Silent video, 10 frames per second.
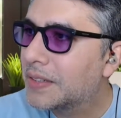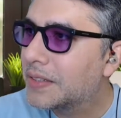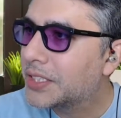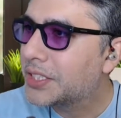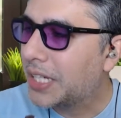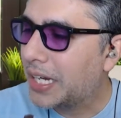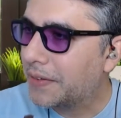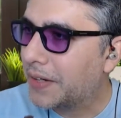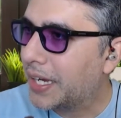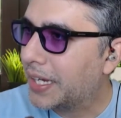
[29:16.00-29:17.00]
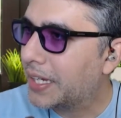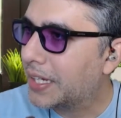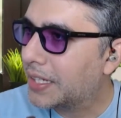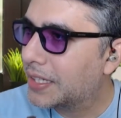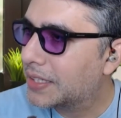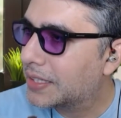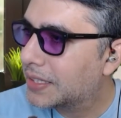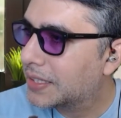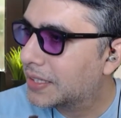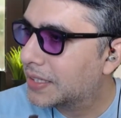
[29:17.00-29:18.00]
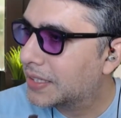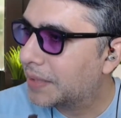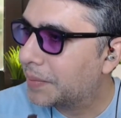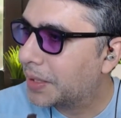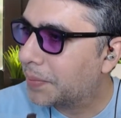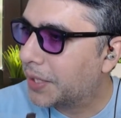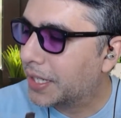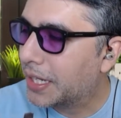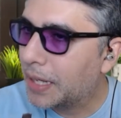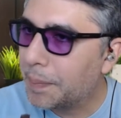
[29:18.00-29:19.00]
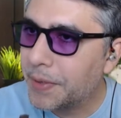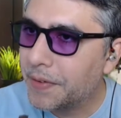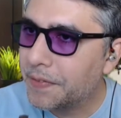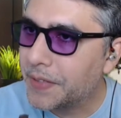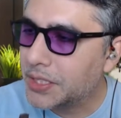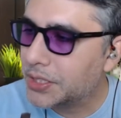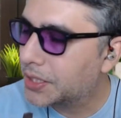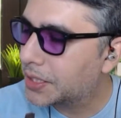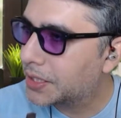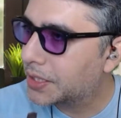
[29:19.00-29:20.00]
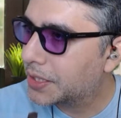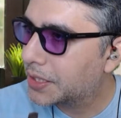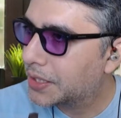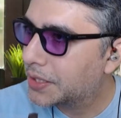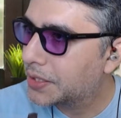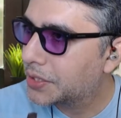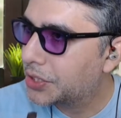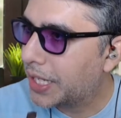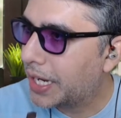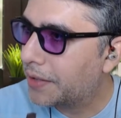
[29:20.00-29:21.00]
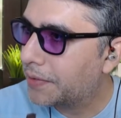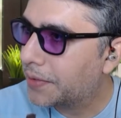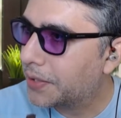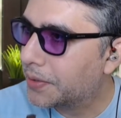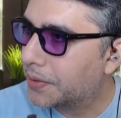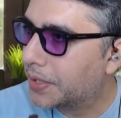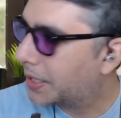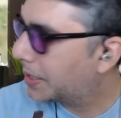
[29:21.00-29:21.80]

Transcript: Shy Ryan. Let me bring up featured chat real quick